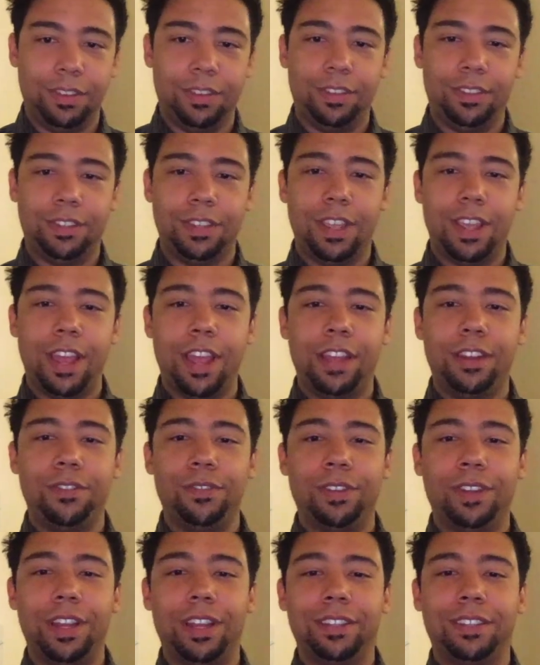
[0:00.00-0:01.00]
Say hi
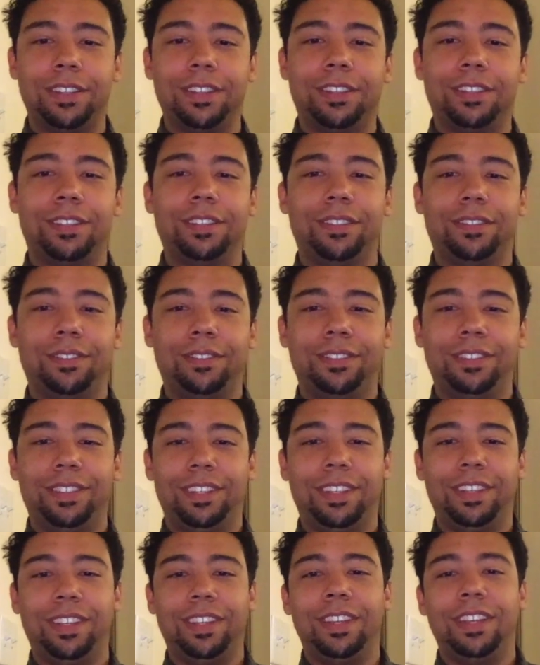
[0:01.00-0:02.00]
to Augustus.
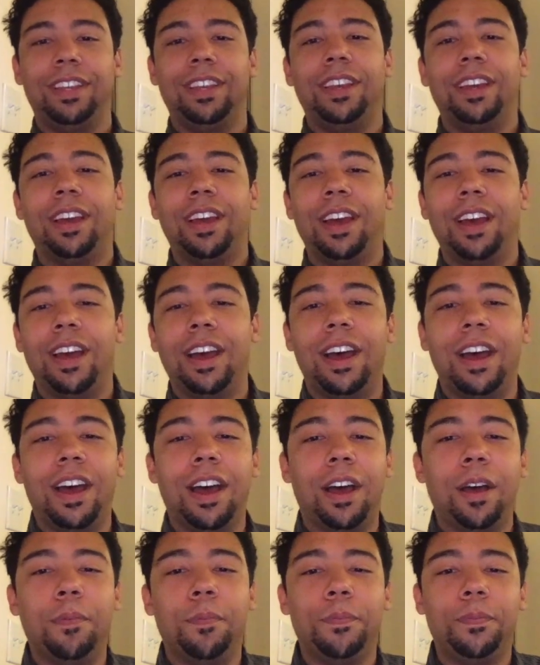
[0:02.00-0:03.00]

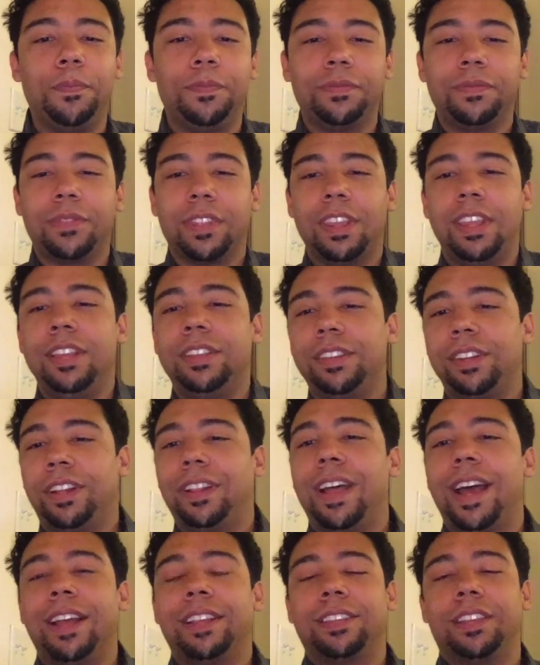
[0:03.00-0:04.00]
Um, He's an
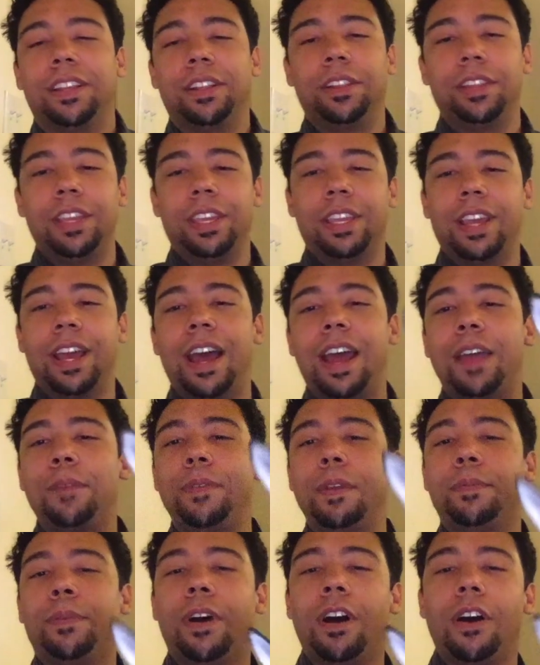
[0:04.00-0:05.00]
Alaskan Klee Kai.
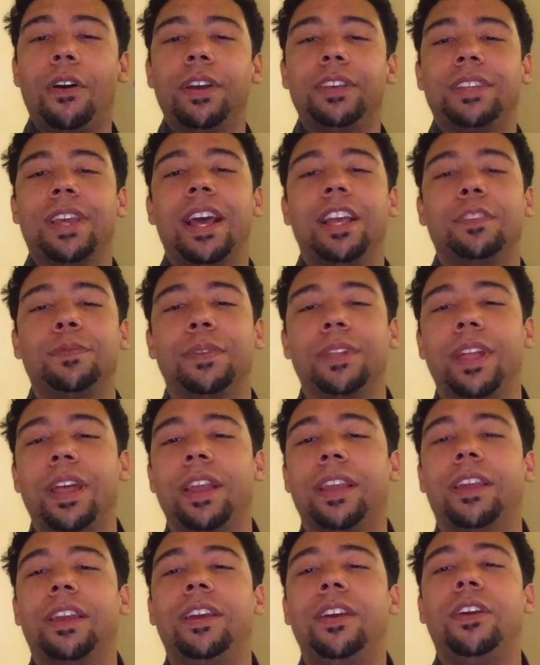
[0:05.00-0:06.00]
People always ask me,
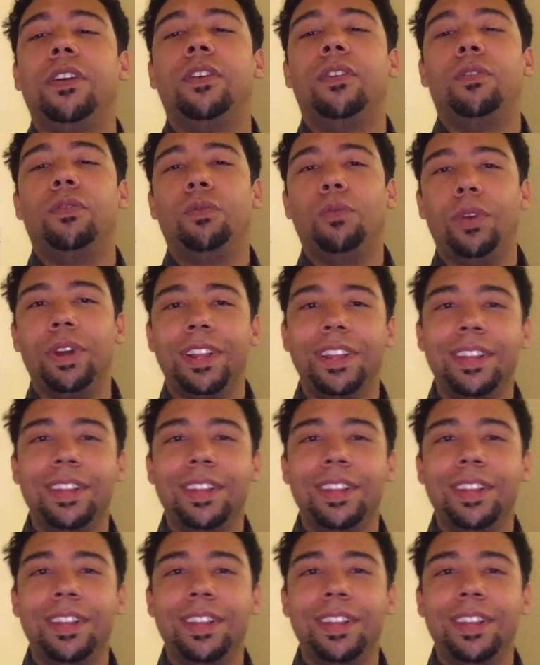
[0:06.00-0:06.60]
like, what